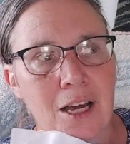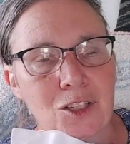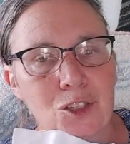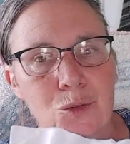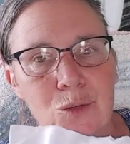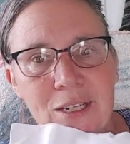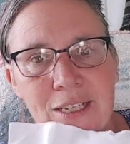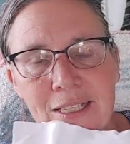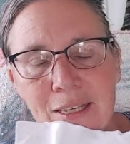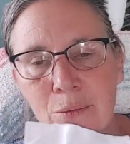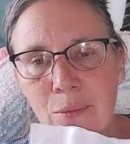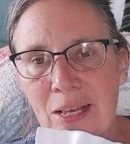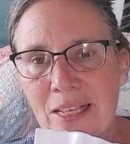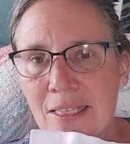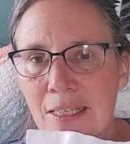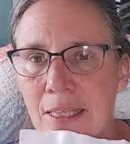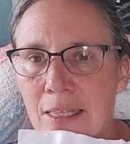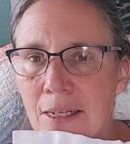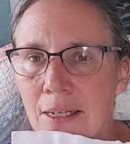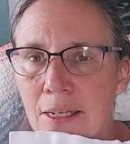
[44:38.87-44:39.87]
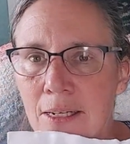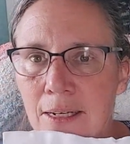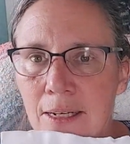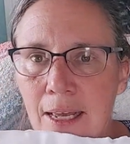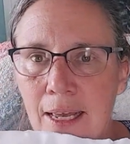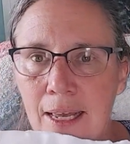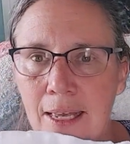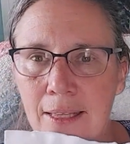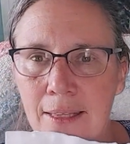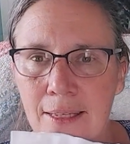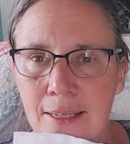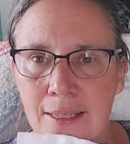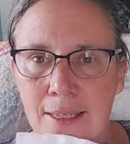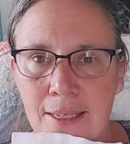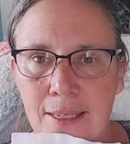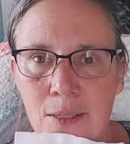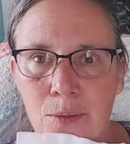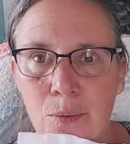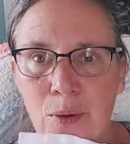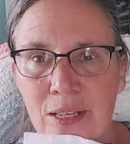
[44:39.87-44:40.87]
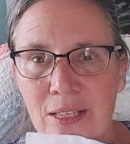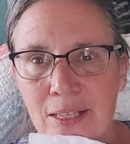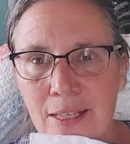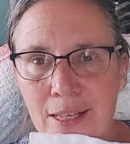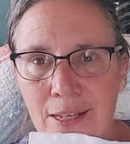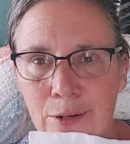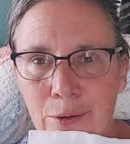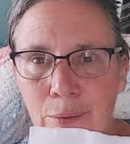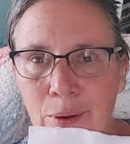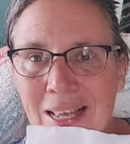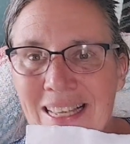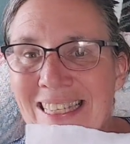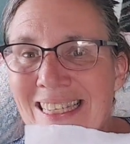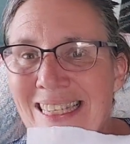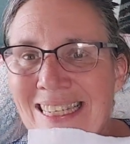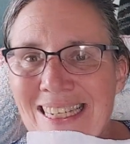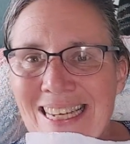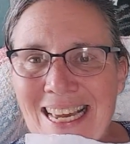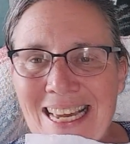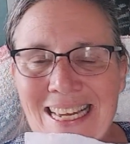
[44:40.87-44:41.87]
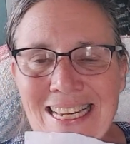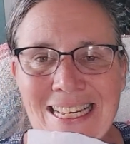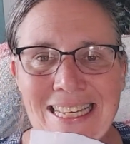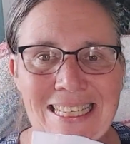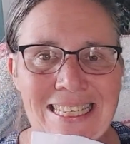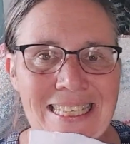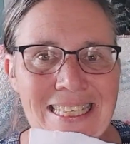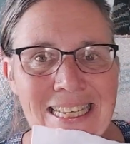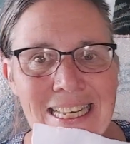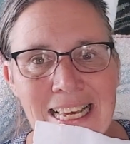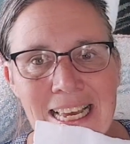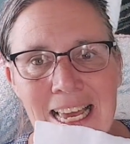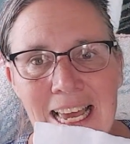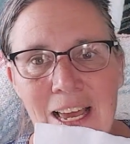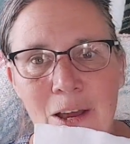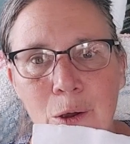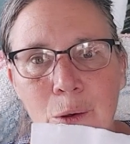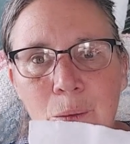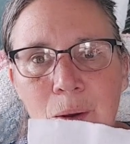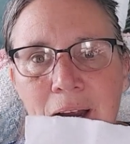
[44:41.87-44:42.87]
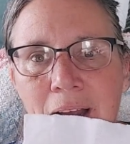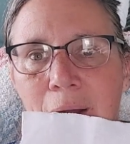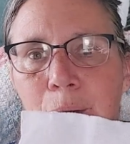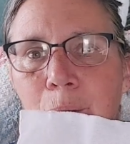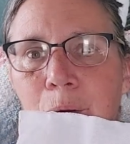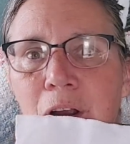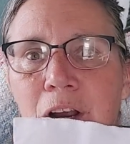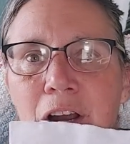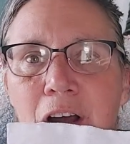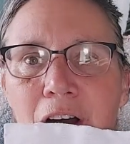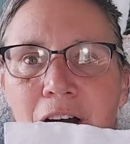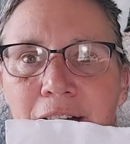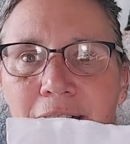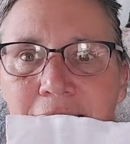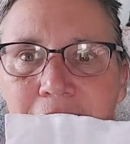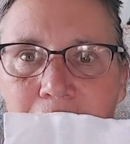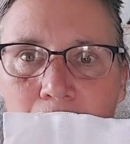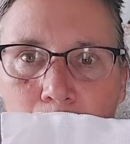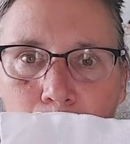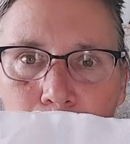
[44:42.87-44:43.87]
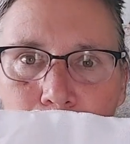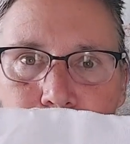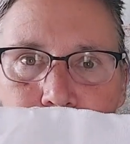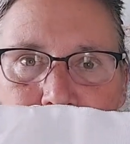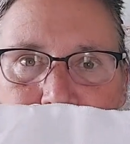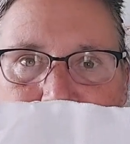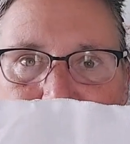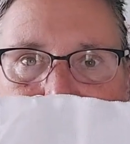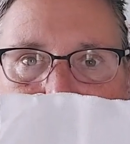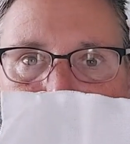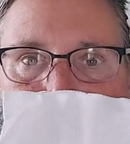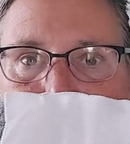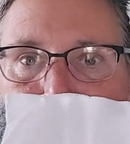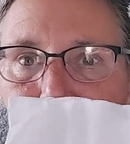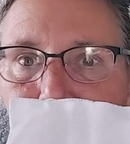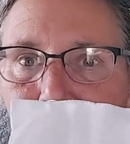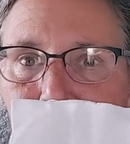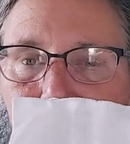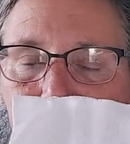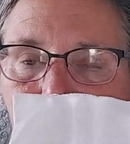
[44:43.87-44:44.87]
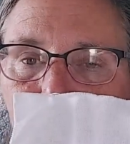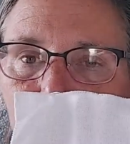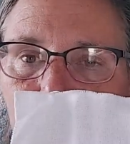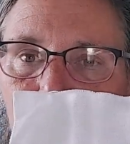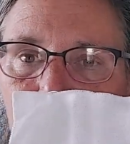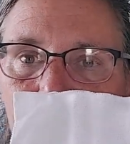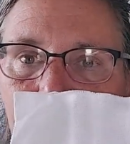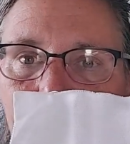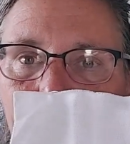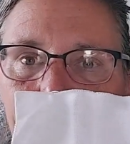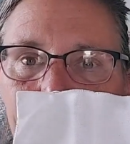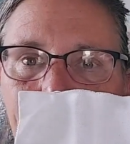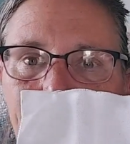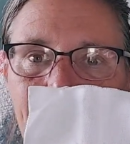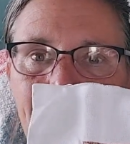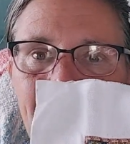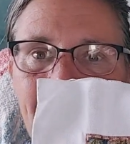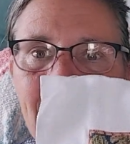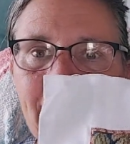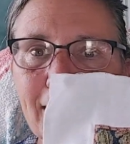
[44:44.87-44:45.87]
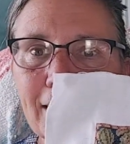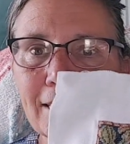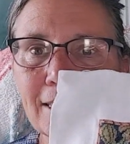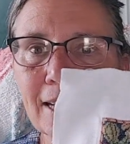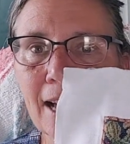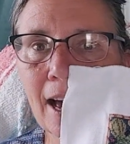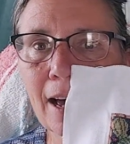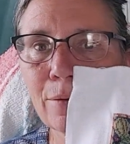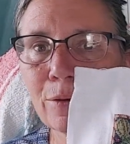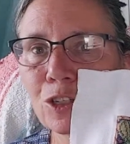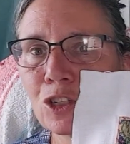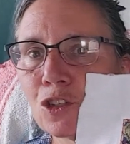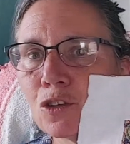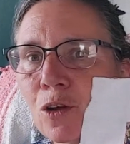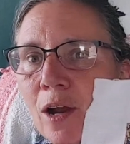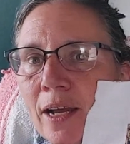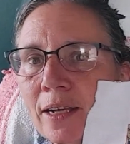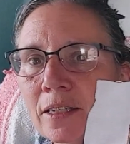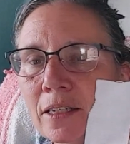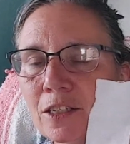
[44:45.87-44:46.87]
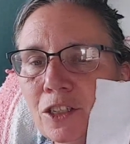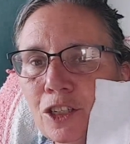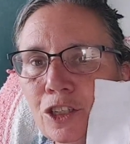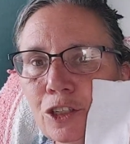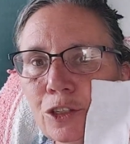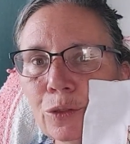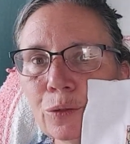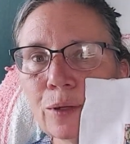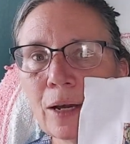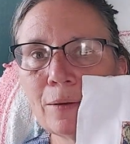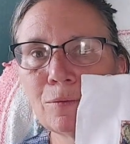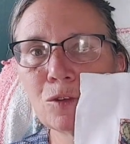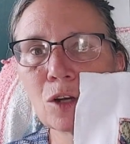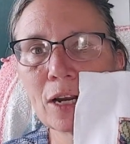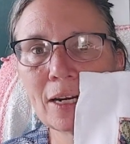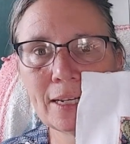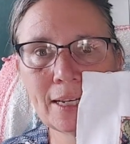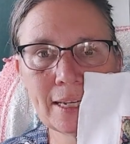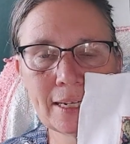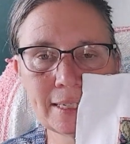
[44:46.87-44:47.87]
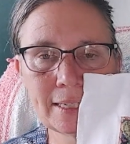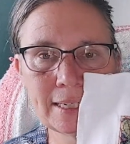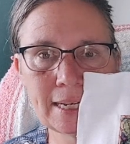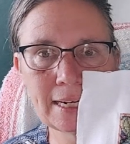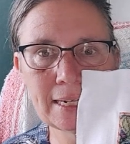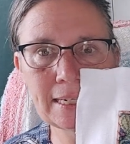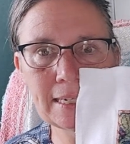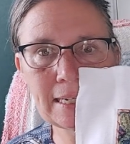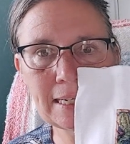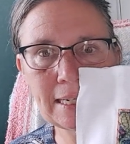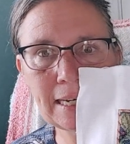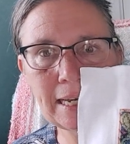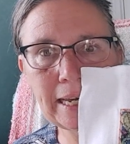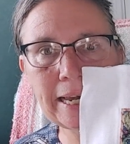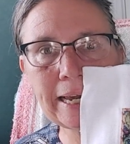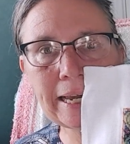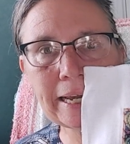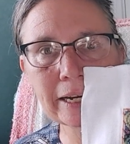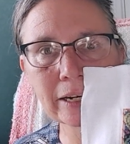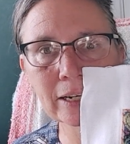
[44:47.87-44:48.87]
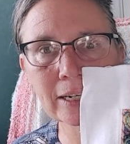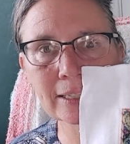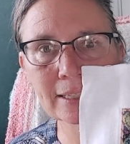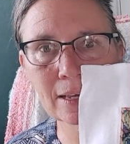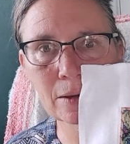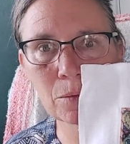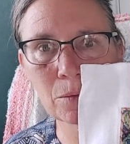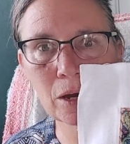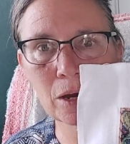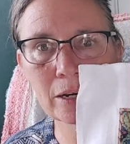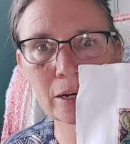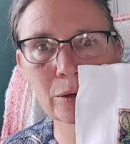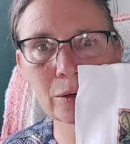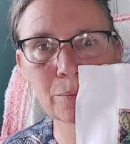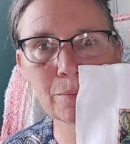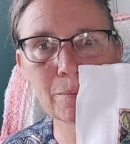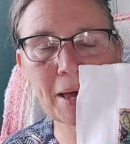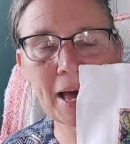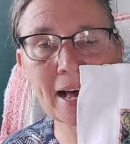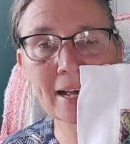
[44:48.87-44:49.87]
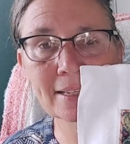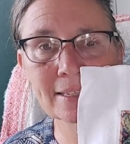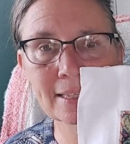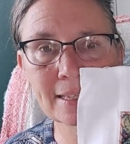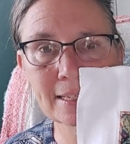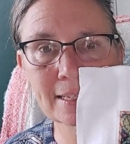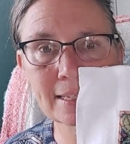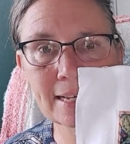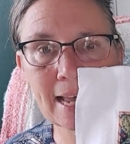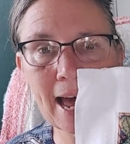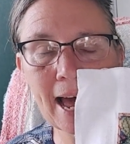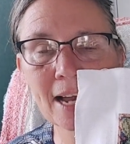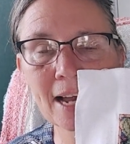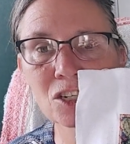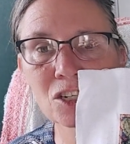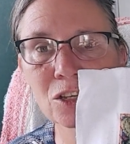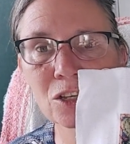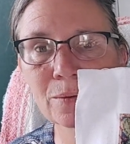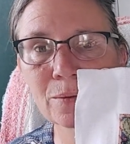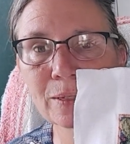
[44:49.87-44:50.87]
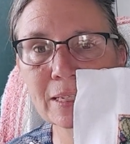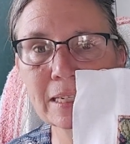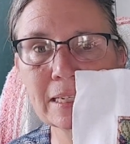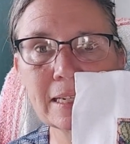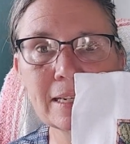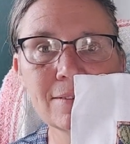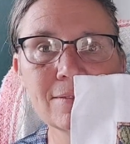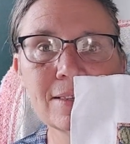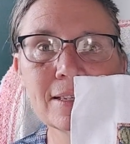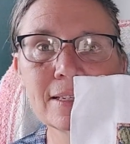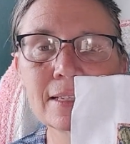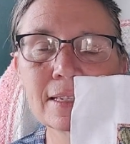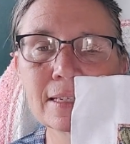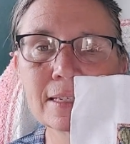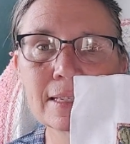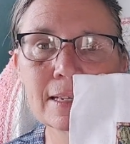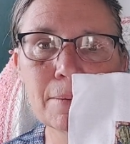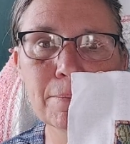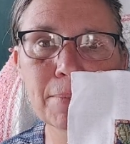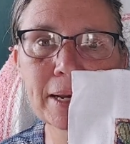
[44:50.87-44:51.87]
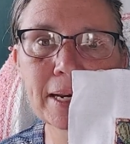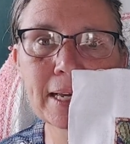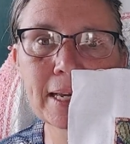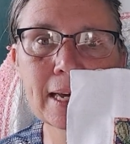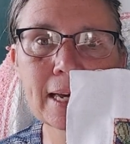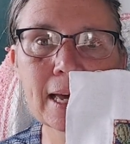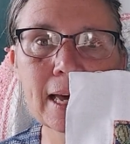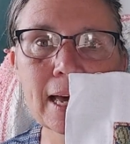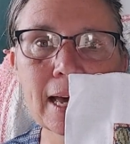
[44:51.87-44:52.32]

Teresa Wentzler, and this is Wentzler Wednesdays, where I work on, it's called Brilliant Plumage. And I'm trying to get it done in a year because I want to pass the stash. So I was going to give this to somebody.